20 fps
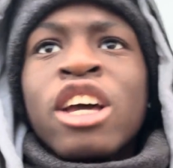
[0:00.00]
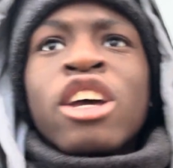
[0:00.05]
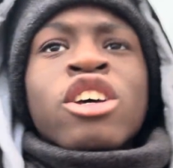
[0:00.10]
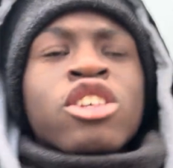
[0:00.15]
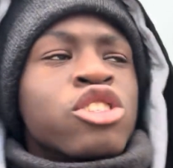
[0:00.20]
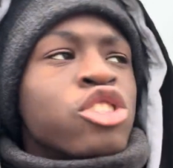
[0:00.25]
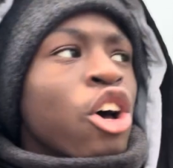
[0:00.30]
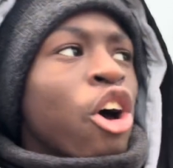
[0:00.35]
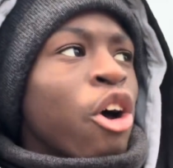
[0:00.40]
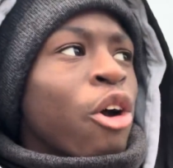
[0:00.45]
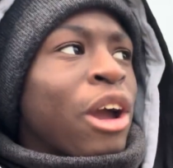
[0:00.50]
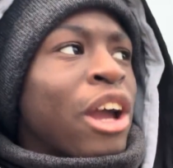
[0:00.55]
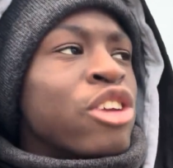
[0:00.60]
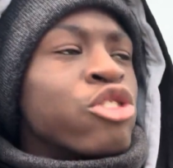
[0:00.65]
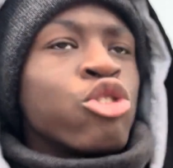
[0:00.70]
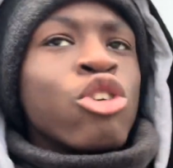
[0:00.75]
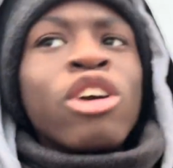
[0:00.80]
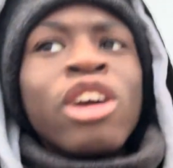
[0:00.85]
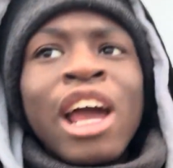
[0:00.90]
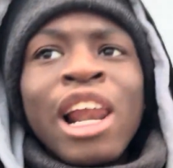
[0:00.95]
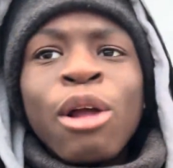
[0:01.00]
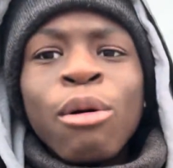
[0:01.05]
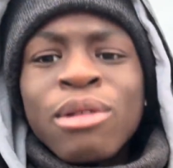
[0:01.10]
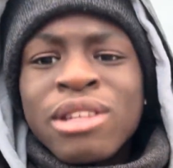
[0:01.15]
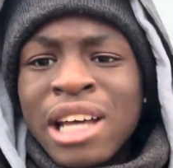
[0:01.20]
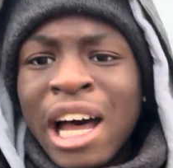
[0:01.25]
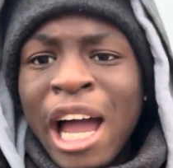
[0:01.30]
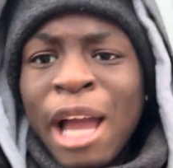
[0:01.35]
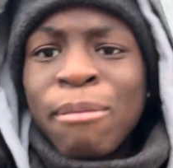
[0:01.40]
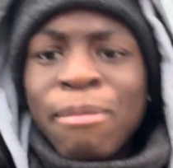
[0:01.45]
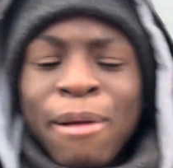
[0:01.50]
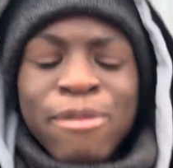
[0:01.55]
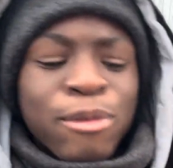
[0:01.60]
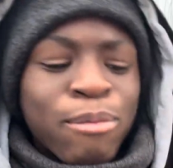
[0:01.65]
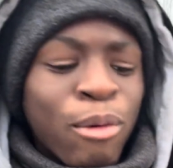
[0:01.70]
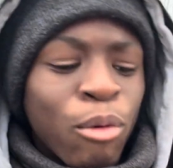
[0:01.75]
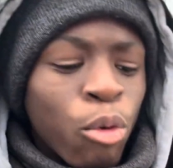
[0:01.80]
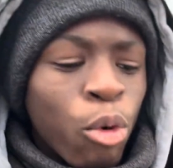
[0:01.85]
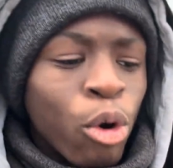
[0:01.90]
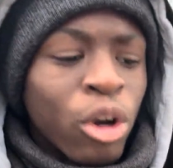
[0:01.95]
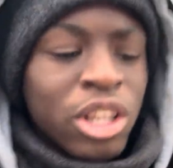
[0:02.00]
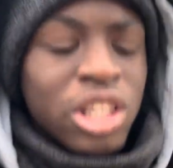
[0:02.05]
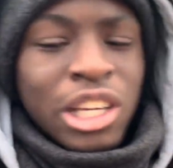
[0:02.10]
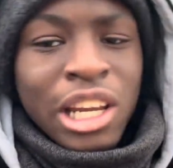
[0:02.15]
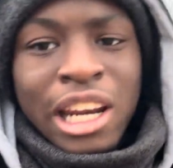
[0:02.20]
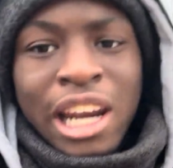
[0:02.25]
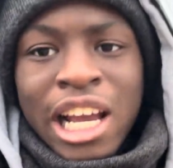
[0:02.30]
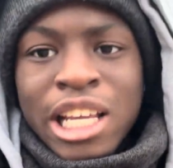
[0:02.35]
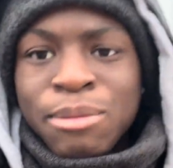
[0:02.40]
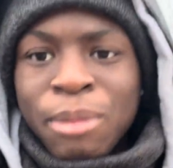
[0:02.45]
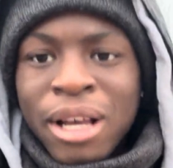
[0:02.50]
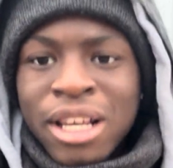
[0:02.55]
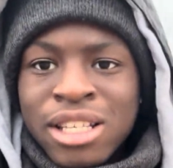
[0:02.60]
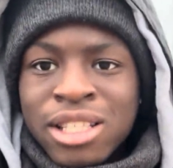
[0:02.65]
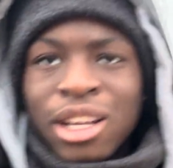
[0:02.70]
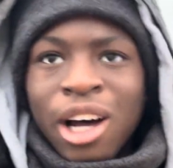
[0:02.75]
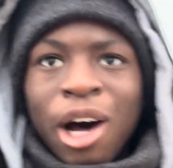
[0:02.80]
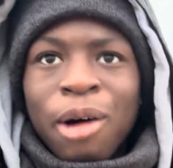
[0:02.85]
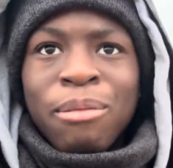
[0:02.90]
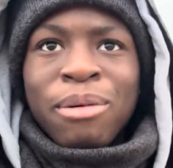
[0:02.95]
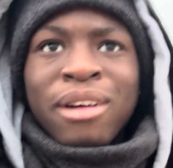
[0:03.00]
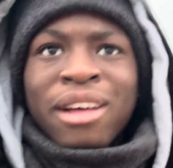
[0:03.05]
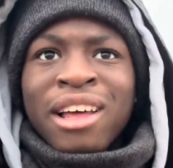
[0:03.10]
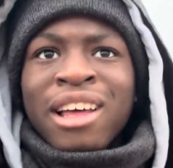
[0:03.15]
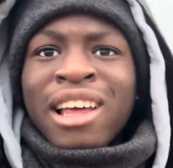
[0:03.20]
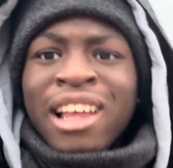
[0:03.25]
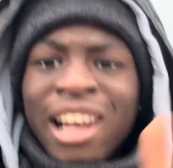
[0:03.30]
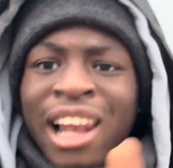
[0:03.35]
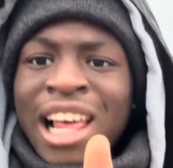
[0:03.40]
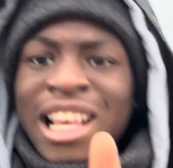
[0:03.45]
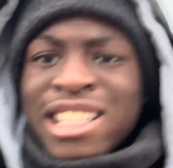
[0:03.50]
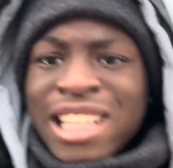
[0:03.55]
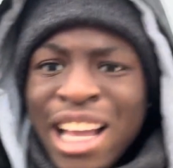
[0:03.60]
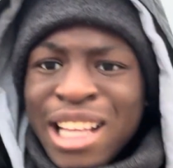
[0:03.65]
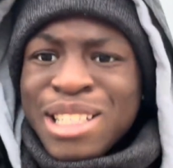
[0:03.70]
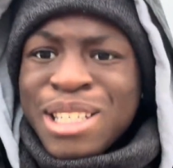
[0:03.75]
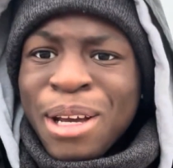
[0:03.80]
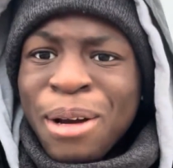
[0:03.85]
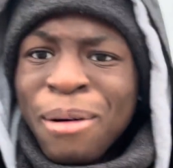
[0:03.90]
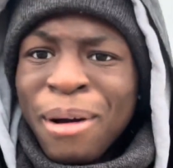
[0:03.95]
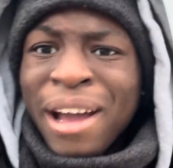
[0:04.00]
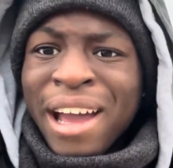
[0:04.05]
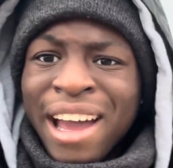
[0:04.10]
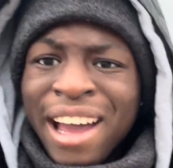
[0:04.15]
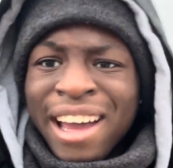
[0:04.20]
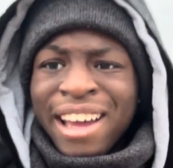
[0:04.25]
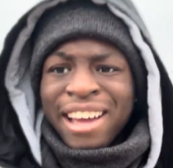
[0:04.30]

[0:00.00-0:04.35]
So enjoy a little time lapse when we walk into the next bus stop. Let's get to it.